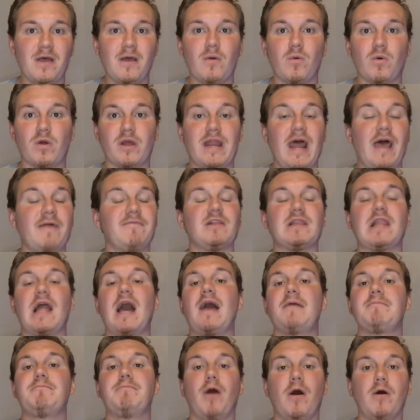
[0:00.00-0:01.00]
we're going to have a
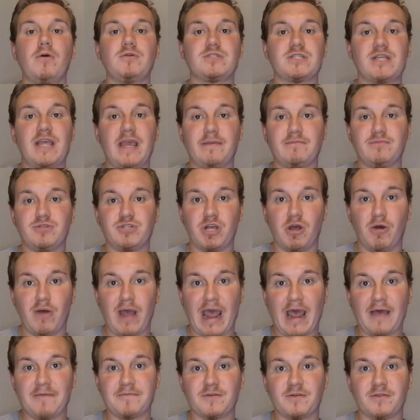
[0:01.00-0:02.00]
live post-game show
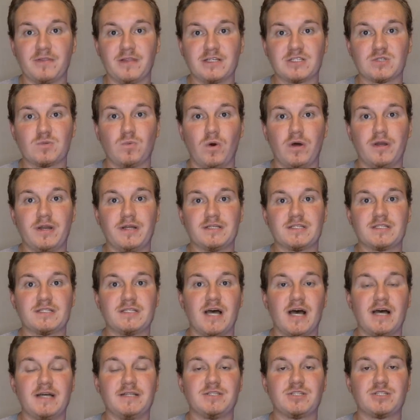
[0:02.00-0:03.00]
after this one is
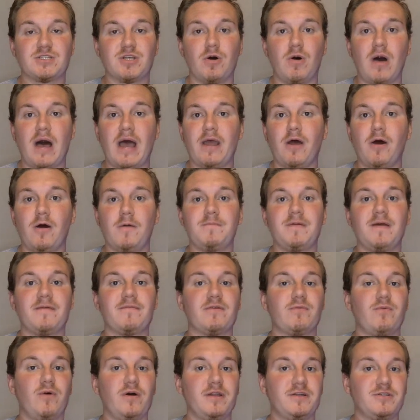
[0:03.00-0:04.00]
done. So I hope
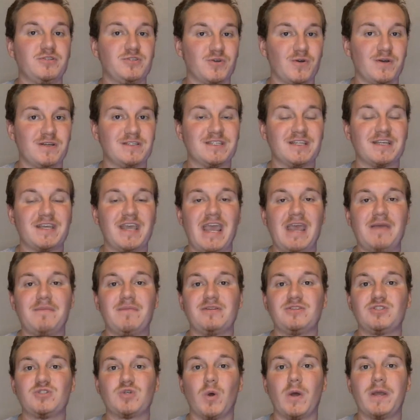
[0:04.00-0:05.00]
everyone enjoys the game.
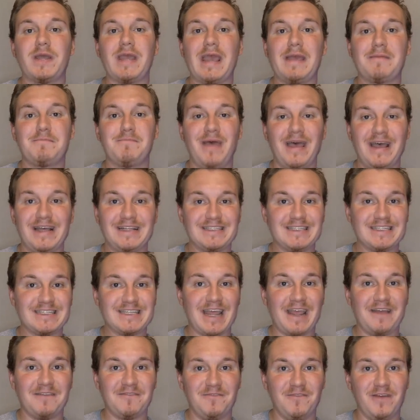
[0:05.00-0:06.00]
Enjoy a Penn
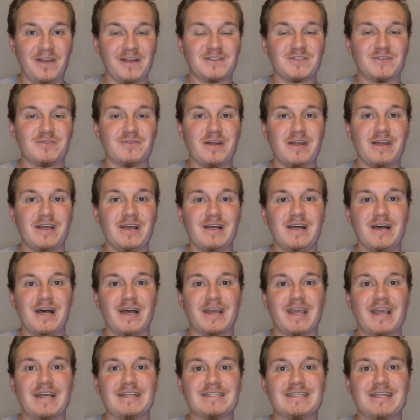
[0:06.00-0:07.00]
State victory
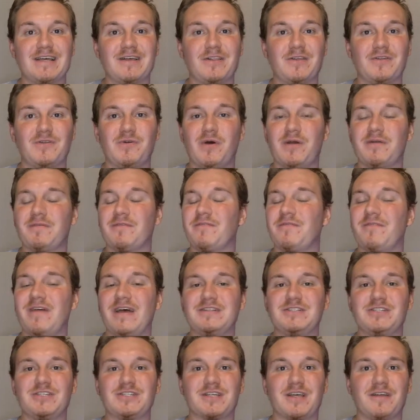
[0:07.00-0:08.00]
against Illinois.
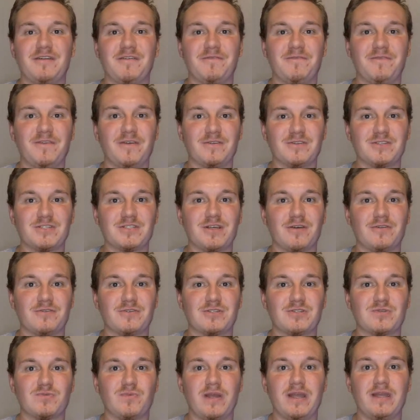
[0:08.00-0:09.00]
Revenge is going to feel so
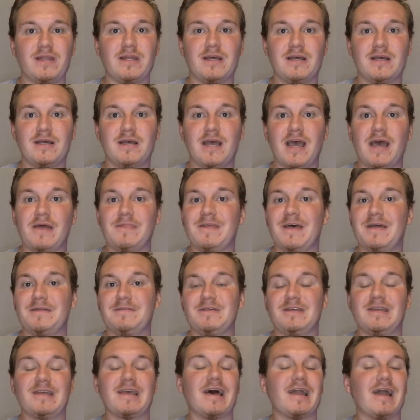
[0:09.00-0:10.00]
sweet. And then
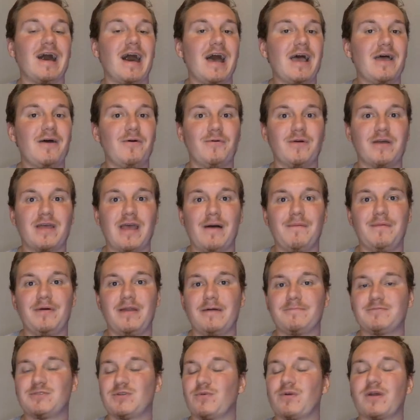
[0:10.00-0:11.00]
you got Iowa coming
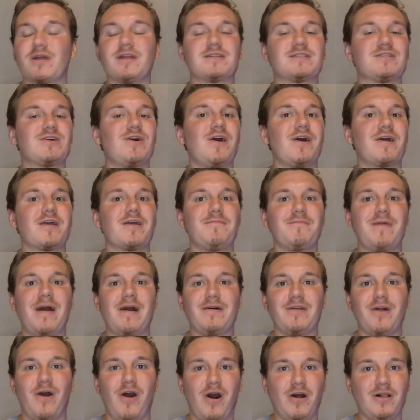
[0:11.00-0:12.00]
up. So we're going to talk
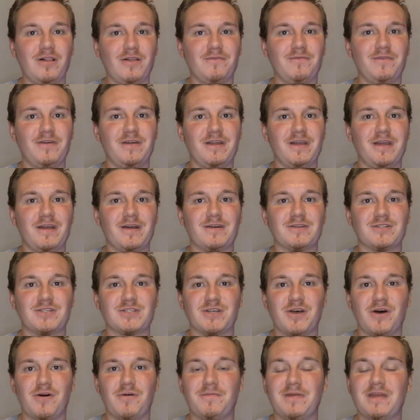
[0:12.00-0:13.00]
about all of it here.
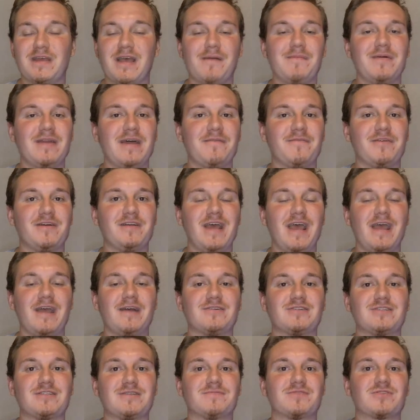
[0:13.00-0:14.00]
So become an
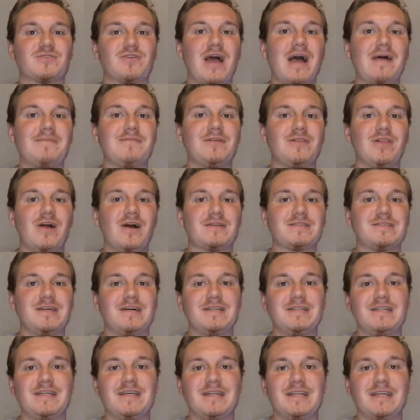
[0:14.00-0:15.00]
everydayer. Subscribe to Locked
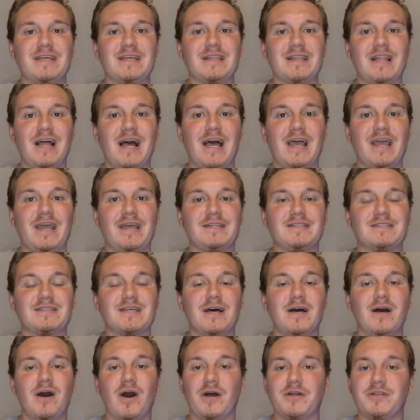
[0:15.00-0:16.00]
On Nittany Lions
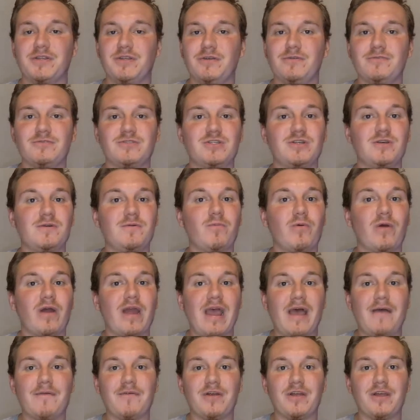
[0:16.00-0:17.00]
on YouTube,
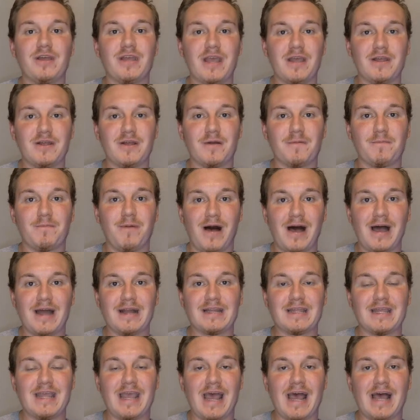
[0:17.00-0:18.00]
wherever you get your
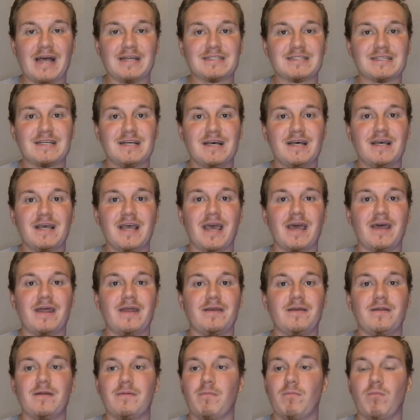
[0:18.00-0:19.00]
podcasts.
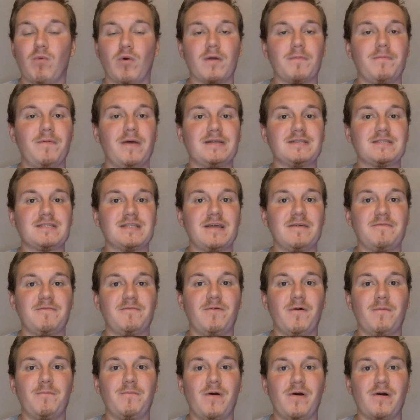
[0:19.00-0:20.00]
And more Penn State
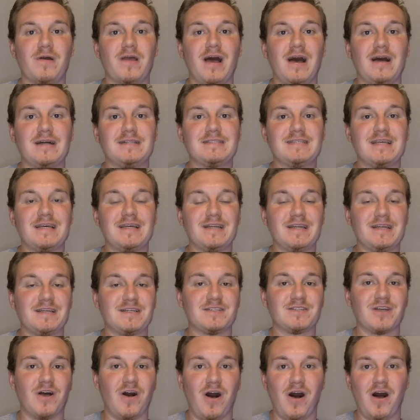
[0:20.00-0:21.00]
football content
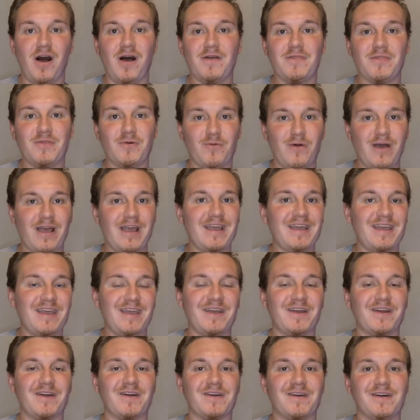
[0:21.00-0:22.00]
is on the way
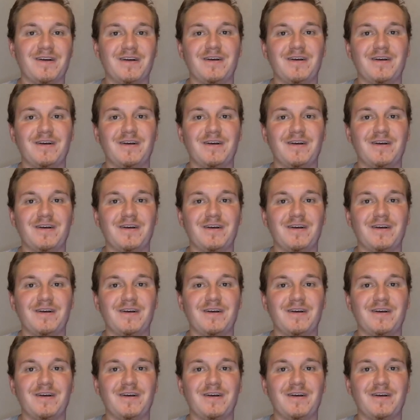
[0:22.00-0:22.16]
here